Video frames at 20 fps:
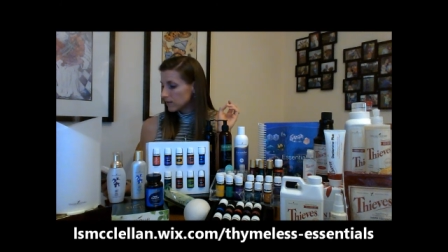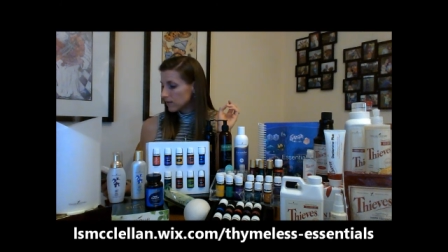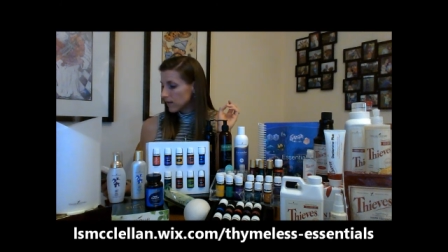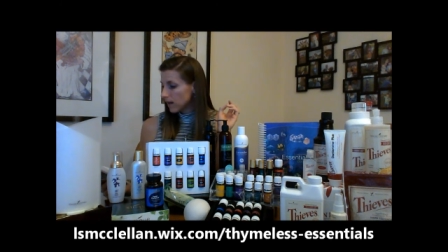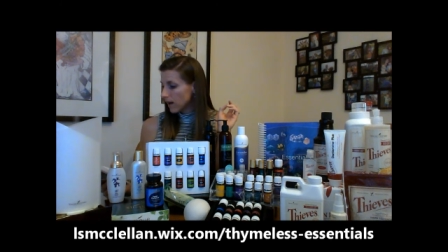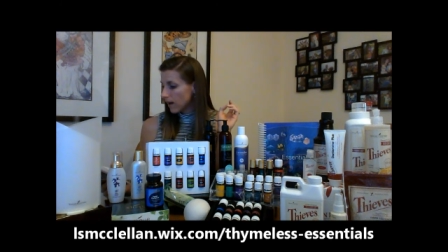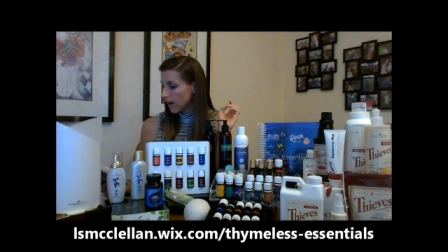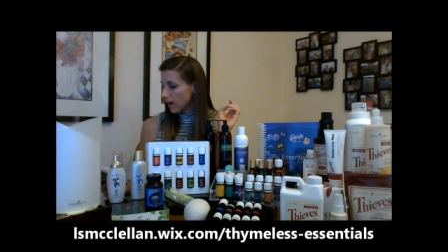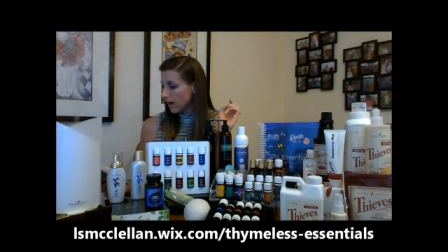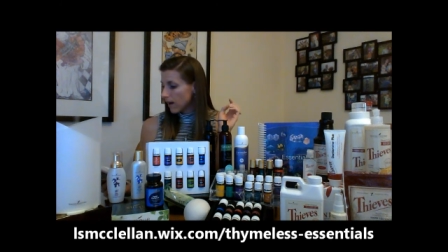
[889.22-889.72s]

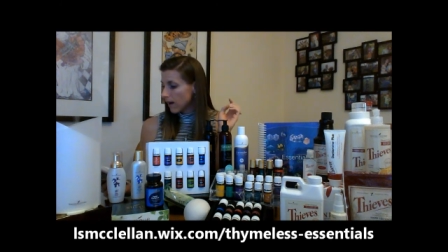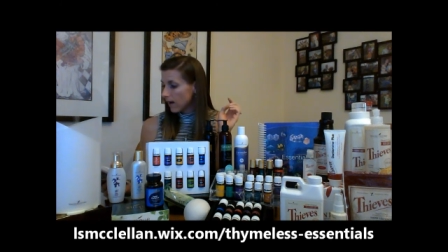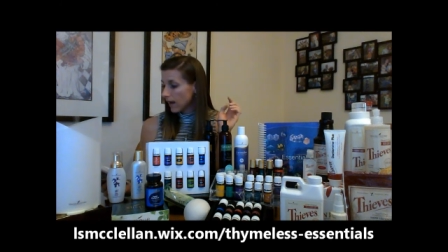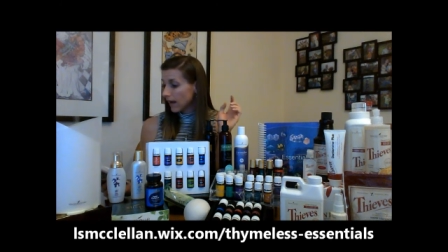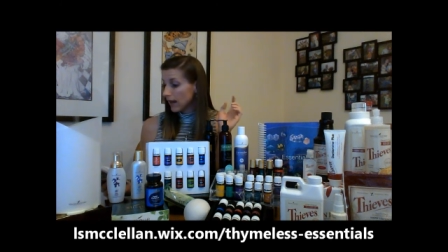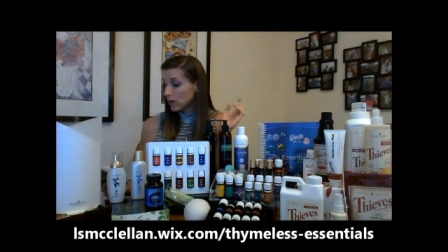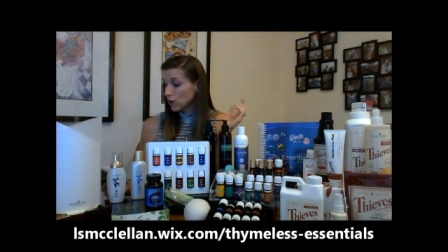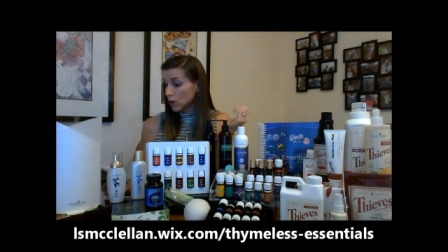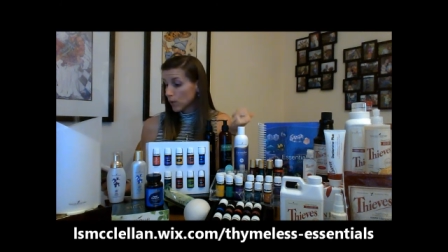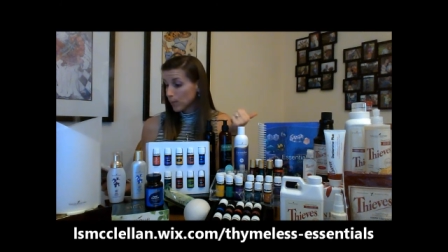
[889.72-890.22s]

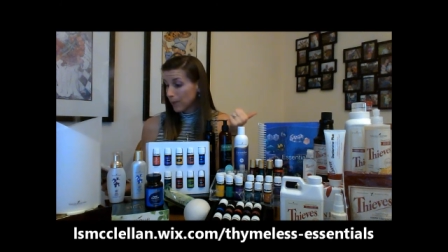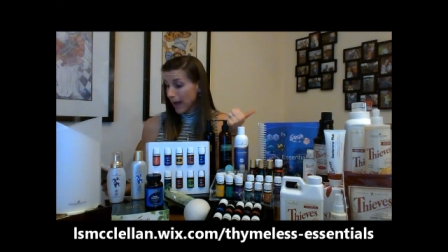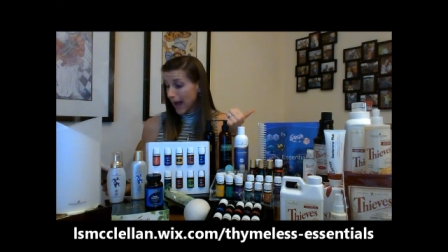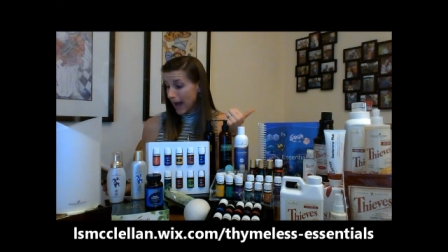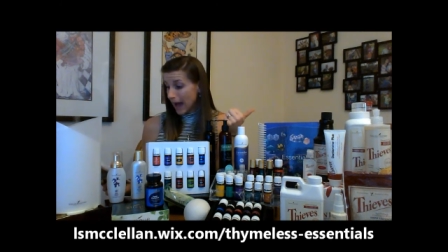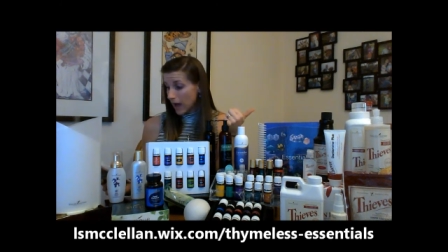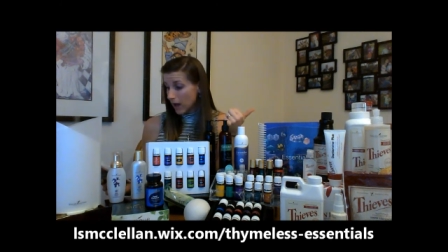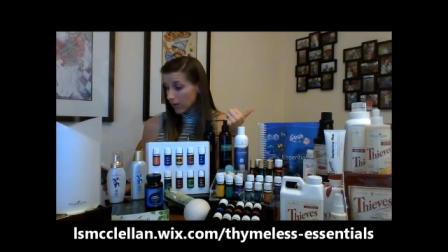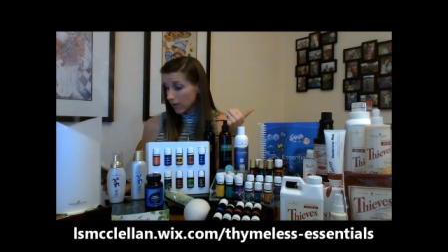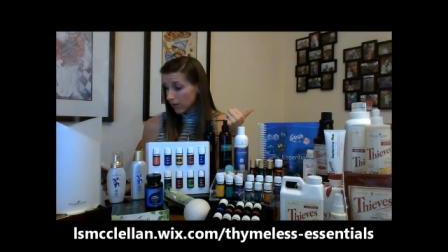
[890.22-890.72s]
in your
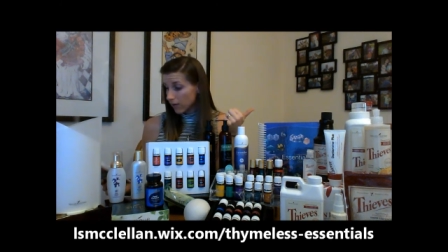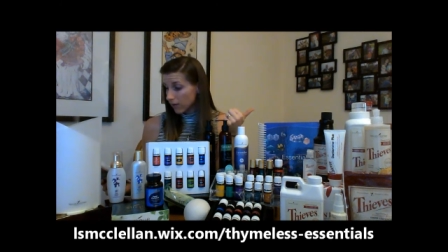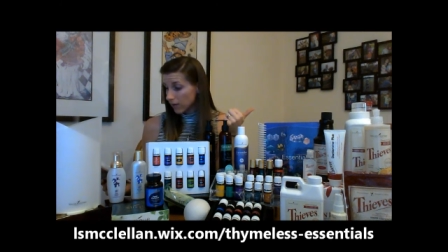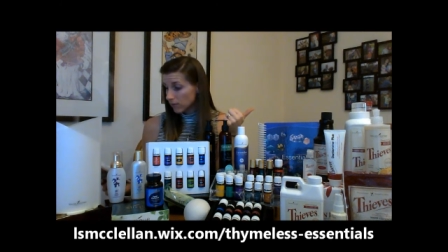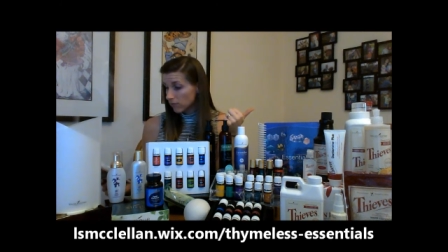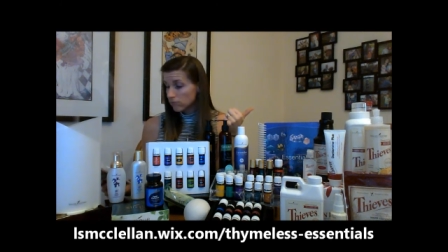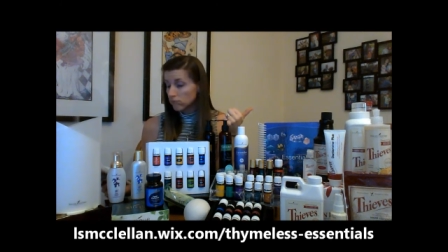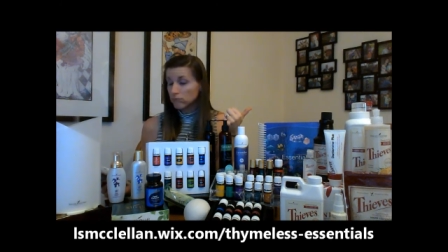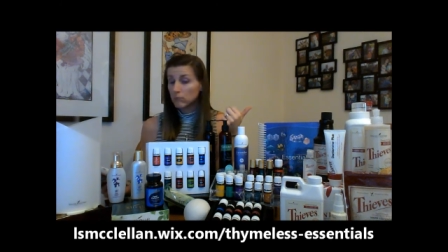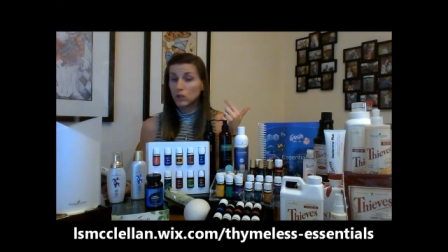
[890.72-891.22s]
bath.
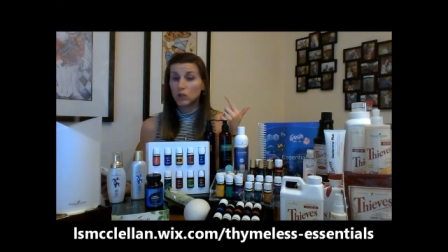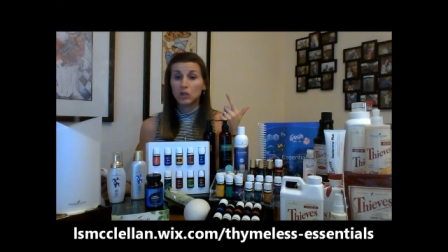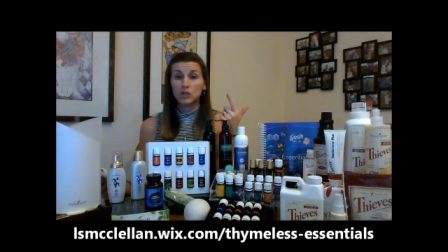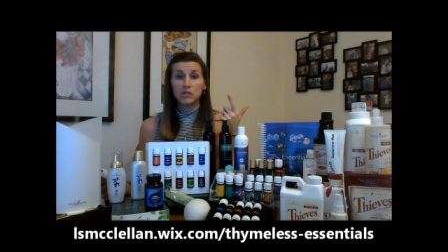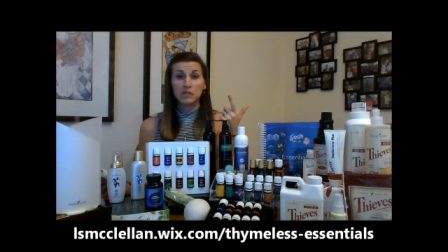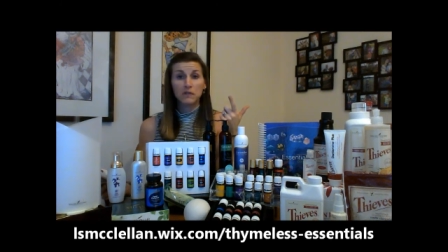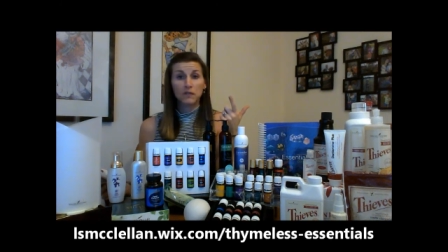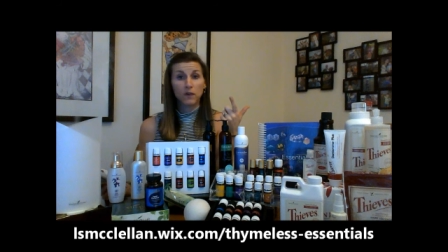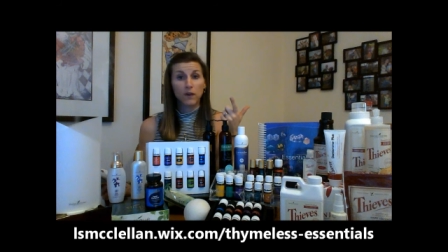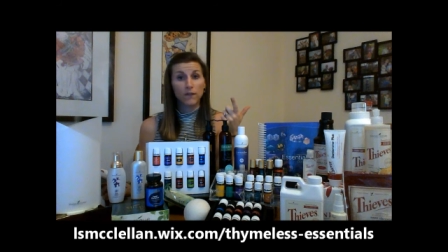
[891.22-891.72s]
You could
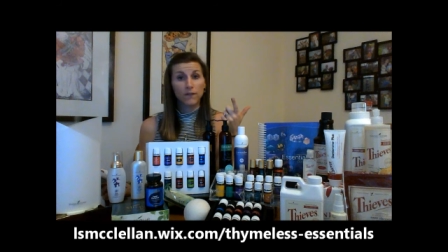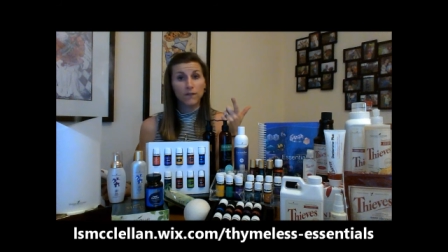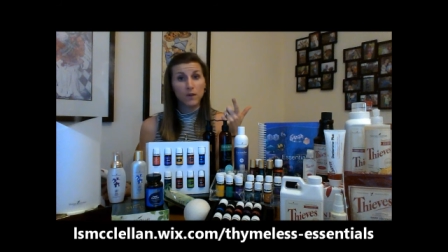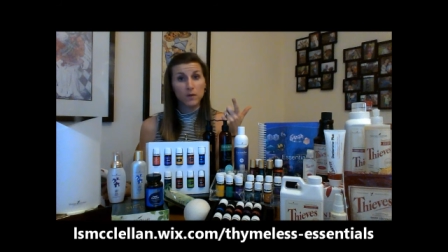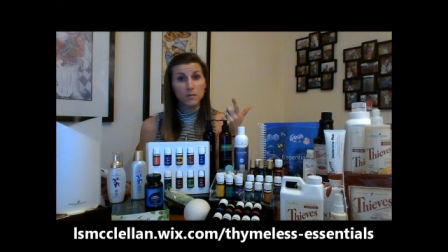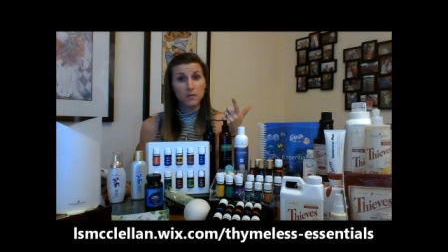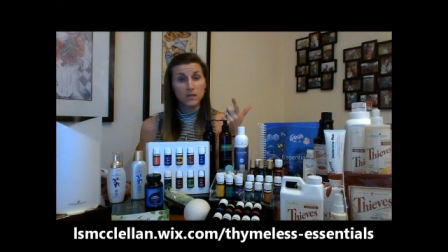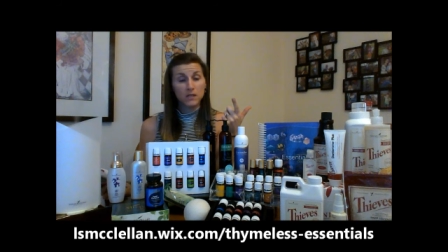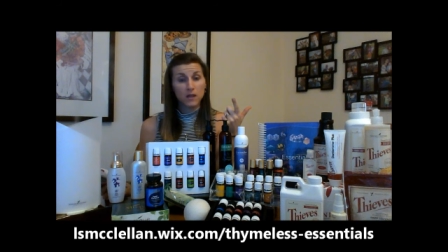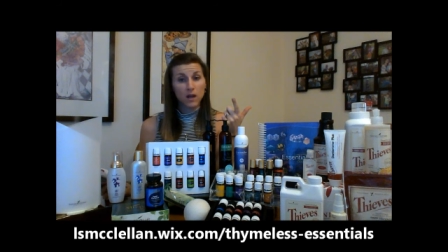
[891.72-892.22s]
use it for a
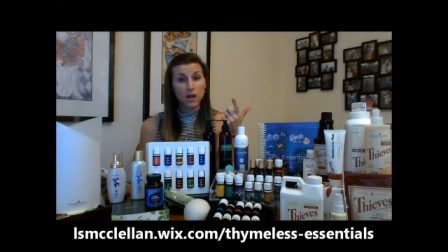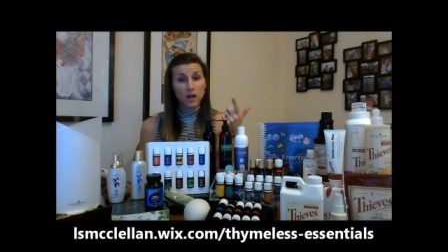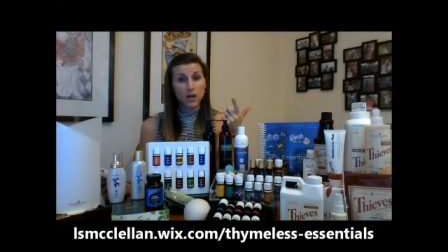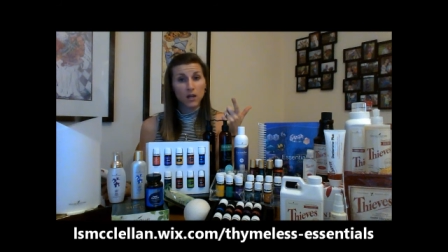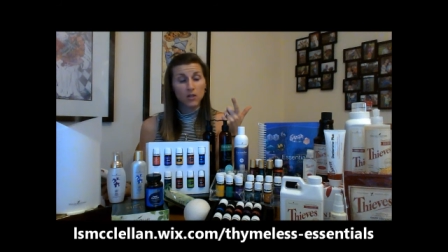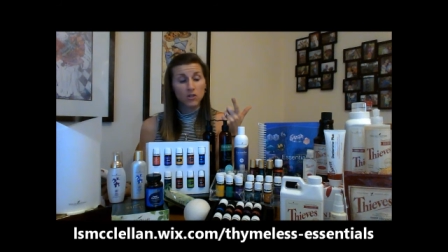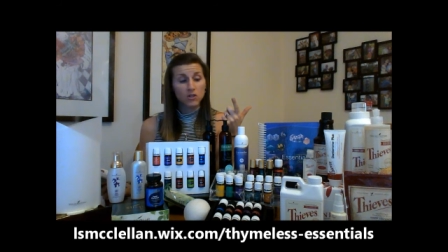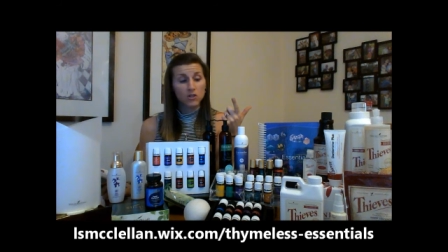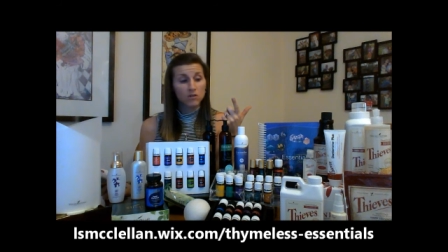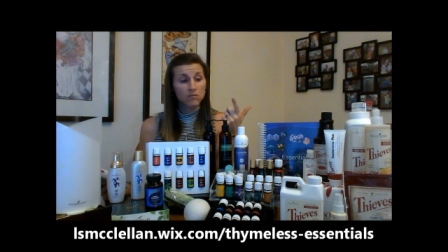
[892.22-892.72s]
foot
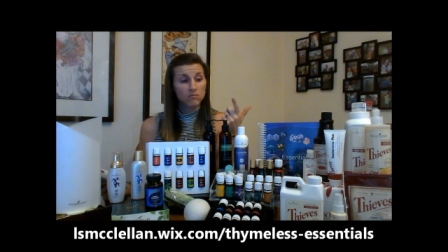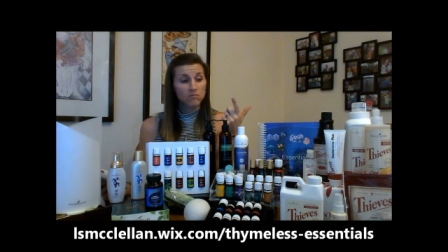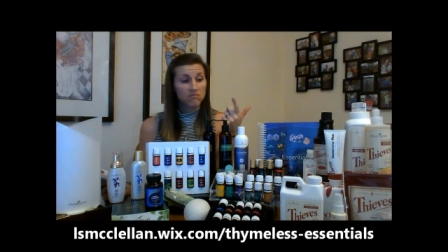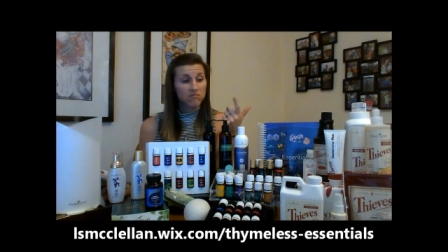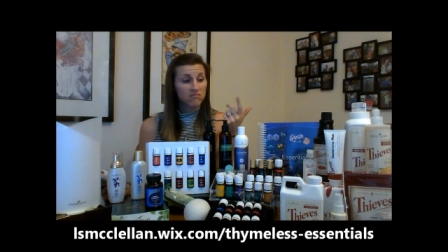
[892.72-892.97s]
massage.